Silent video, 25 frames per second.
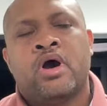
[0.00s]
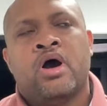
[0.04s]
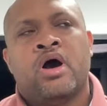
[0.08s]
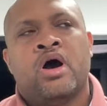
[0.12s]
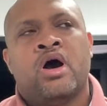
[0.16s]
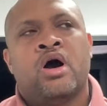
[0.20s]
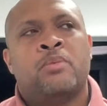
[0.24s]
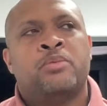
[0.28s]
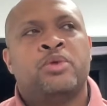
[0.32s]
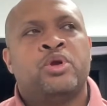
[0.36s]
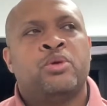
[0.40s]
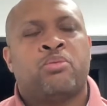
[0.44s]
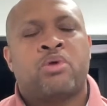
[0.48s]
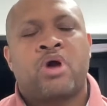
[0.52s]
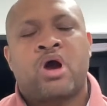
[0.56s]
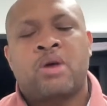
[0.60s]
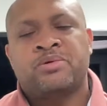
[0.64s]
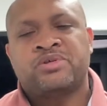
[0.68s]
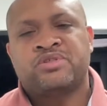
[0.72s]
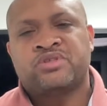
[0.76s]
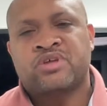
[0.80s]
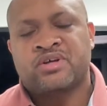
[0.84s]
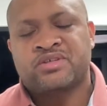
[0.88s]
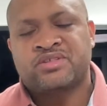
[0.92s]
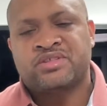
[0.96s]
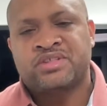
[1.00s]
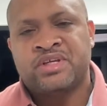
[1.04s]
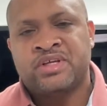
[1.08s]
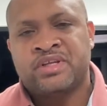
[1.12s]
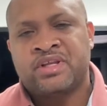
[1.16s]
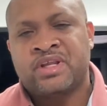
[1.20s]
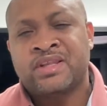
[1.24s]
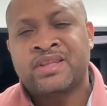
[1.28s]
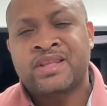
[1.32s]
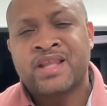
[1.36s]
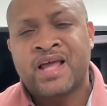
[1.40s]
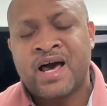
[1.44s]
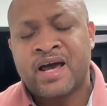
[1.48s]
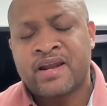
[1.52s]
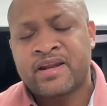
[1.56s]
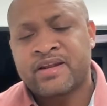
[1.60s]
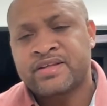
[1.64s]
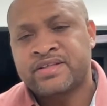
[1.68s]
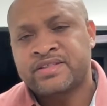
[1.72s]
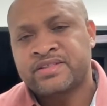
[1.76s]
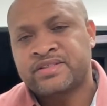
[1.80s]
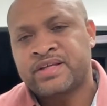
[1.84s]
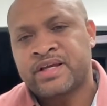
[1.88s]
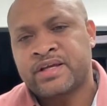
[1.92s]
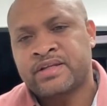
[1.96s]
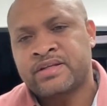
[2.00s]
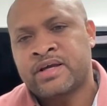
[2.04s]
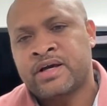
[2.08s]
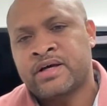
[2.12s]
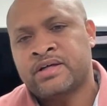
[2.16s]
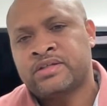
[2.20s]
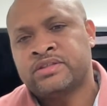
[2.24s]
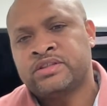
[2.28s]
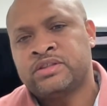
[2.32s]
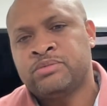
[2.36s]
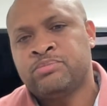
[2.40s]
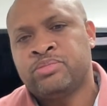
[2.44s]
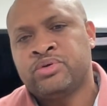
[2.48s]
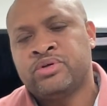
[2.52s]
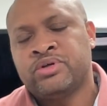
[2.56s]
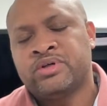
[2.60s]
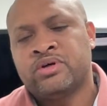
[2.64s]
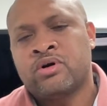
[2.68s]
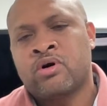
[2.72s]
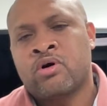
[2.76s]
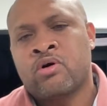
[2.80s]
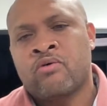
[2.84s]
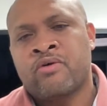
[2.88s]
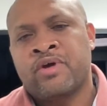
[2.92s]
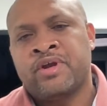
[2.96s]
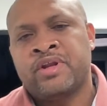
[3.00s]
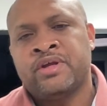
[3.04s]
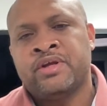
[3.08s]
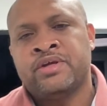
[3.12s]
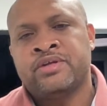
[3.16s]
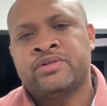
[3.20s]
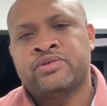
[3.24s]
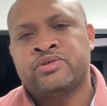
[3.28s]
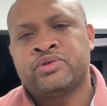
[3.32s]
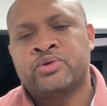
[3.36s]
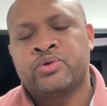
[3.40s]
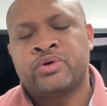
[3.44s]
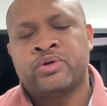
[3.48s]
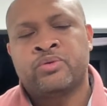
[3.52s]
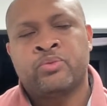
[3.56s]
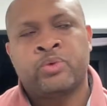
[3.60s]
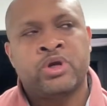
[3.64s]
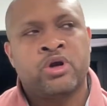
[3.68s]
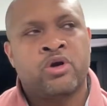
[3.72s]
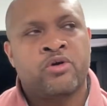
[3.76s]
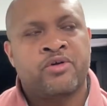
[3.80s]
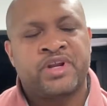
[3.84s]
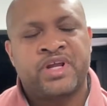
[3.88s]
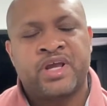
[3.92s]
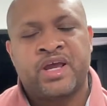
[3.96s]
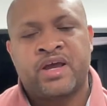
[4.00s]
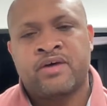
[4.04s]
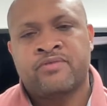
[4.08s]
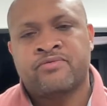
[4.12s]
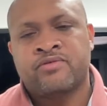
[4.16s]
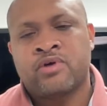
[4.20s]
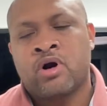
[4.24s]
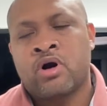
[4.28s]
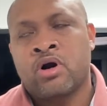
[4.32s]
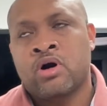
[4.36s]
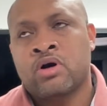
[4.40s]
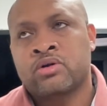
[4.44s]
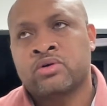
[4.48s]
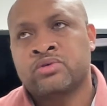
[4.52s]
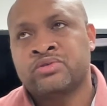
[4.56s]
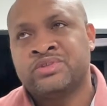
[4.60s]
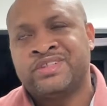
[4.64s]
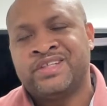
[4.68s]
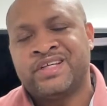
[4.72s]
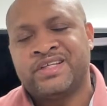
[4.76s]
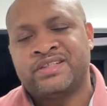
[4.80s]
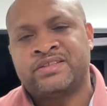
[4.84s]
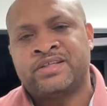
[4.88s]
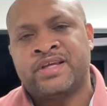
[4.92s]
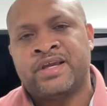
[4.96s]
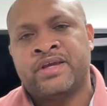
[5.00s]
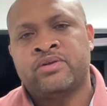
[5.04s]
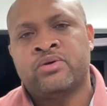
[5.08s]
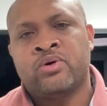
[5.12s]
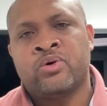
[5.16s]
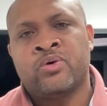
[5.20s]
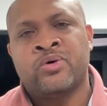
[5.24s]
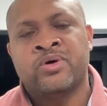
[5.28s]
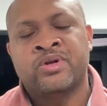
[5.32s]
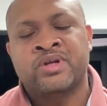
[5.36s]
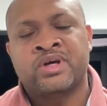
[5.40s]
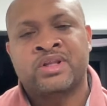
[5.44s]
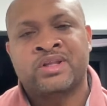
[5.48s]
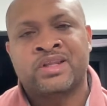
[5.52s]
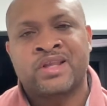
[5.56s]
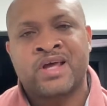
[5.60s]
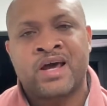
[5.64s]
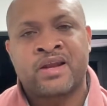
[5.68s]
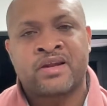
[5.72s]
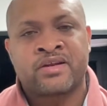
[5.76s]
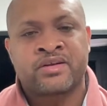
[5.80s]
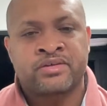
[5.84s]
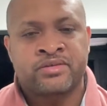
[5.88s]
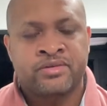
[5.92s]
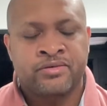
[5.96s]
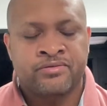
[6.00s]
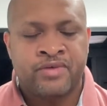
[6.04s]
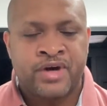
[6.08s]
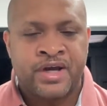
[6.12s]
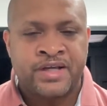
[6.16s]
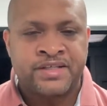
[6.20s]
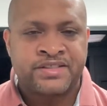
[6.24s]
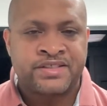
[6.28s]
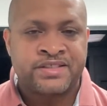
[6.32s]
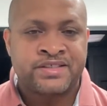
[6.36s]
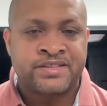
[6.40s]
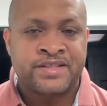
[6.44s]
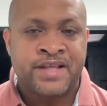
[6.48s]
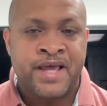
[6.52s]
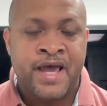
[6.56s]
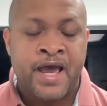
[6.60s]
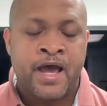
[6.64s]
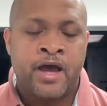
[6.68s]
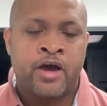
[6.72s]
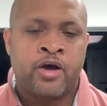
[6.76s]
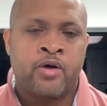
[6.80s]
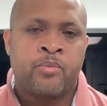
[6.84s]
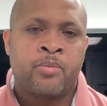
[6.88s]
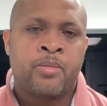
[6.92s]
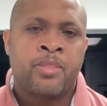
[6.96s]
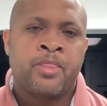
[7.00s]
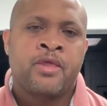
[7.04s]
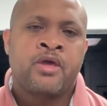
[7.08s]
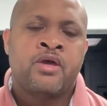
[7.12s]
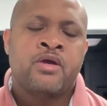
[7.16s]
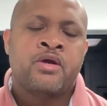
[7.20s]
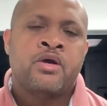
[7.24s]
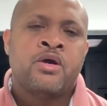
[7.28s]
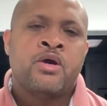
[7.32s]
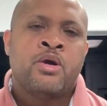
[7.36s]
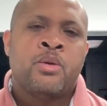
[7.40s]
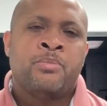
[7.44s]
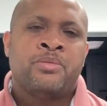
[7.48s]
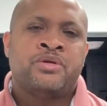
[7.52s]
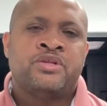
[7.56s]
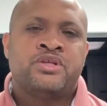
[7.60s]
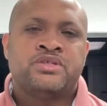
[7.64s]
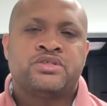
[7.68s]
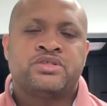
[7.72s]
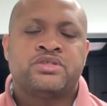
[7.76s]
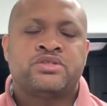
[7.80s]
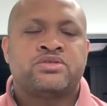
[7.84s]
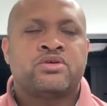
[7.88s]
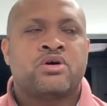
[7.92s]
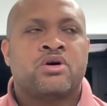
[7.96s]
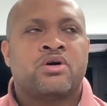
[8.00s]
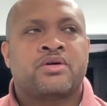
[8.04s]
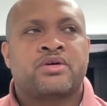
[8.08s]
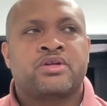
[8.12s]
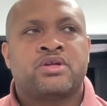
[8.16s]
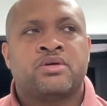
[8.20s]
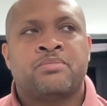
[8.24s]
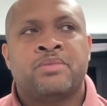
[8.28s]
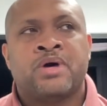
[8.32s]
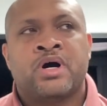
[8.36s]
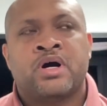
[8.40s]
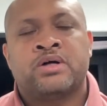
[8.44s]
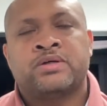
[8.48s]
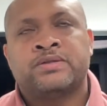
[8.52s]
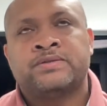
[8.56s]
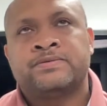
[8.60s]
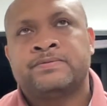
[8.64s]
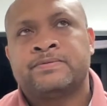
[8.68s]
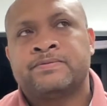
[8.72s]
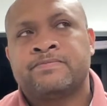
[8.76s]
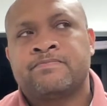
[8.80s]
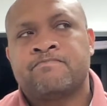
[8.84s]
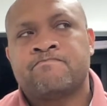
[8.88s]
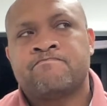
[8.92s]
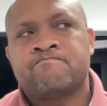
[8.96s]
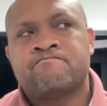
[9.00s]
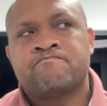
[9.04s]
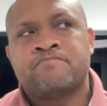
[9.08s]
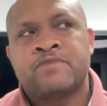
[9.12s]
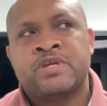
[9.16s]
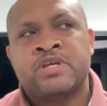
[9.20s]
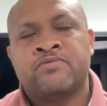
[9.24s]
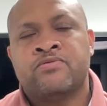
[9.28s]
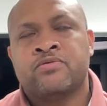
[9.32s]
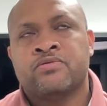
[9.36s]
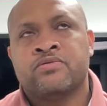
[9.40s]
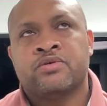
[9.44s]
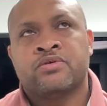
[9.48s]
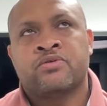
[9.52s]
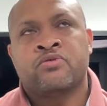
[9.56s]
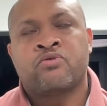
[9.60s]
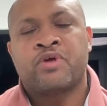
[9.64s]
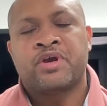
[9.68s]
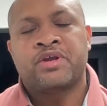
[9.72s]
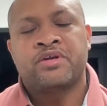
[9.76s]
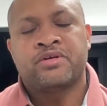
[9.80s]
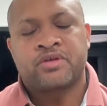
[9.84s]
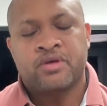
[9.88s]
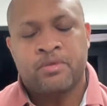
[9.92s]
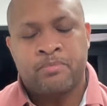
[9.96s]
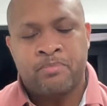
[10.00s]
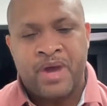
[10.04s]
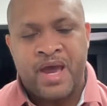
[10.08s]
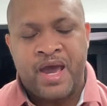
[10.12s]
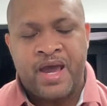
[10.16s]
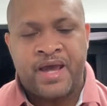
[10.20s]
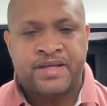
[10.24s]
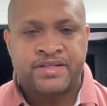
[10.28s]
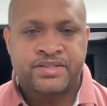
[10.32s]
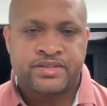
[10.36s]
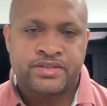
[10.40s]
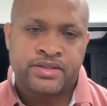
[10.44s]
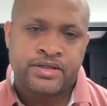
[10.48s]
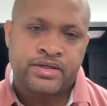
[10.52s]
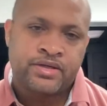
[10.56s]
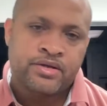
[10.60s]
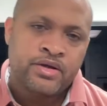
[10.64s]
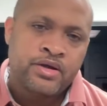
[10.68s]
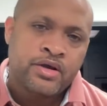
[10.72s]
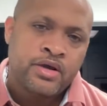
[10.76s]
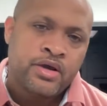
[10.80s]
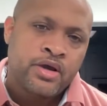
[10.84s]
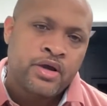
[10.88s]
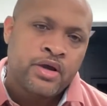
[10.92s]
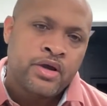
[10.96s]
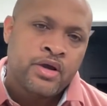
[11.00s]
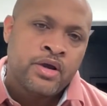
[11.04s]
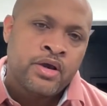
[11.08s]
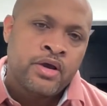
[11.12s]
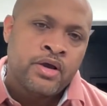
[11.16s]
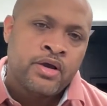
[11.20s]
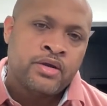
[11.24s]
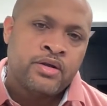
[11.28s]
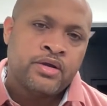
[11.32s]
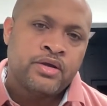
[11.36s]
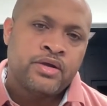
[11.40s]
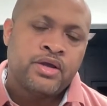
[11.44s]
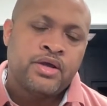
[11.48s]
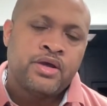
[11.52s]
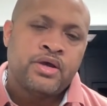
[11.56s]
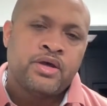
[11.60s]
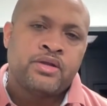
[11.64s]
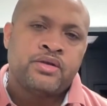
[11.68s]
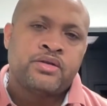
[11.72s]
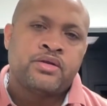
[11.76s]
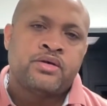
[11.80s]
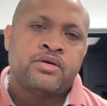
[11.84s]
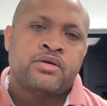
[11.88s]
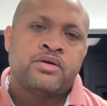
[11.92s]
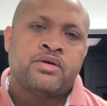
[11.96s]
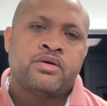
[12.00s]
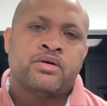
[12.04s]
You'll probably start seeing a lot of this technology put already into it. We already have auto dictate on a lot of the devices now, but this is talking about even a greater capacity. And again,